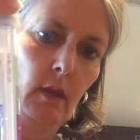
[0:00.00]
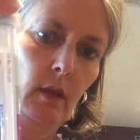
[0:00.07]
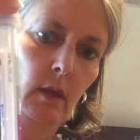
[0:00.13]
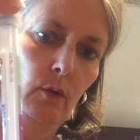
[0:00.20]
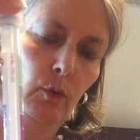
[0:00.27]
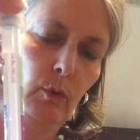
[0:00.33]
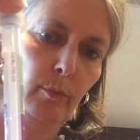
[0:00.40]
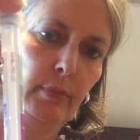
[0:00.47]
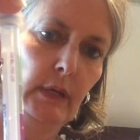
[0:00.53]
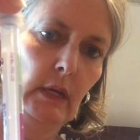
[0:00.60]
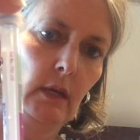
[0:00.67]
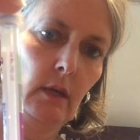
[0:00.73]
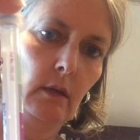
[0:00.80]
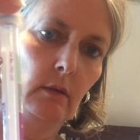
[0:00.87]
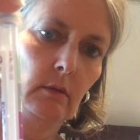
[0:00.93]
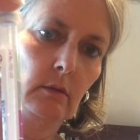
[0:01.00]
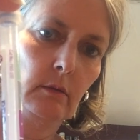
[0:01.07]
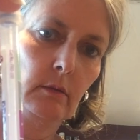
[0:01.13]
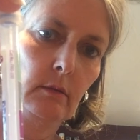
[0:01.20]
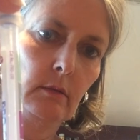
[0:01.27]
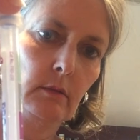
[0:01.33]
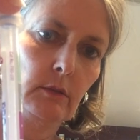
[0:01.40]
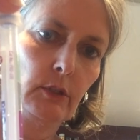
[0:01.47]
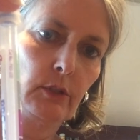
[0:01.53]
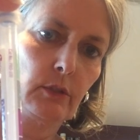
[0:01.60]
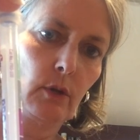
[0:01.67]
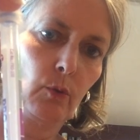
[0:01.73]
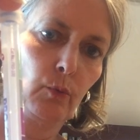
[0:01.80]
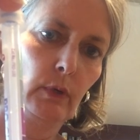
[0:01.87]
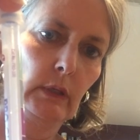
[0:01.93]
it will be
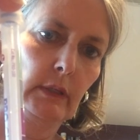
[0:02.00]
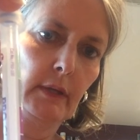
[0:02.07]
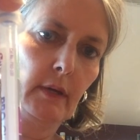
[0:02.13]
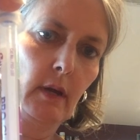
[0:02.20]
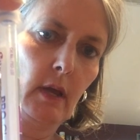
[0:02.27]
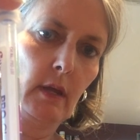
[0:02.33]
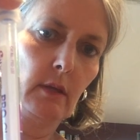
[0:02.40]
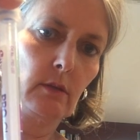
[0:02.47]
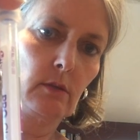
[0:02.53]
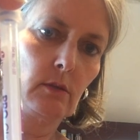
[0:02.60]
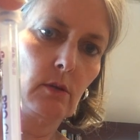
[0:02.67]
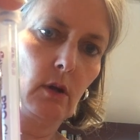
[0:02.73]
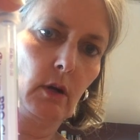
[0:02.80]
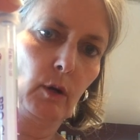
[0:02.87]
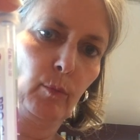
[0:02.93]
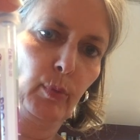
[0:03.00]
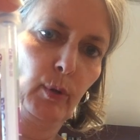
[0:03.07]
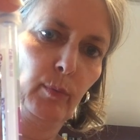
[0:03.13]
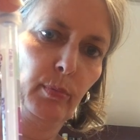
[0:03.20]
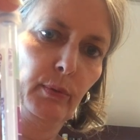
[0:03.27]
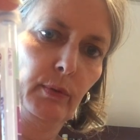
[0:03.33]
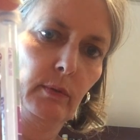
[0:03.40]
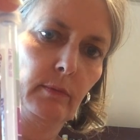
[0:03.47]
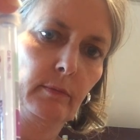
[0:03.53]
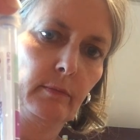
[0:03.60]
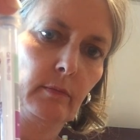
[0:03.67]
just a really nice dark purple.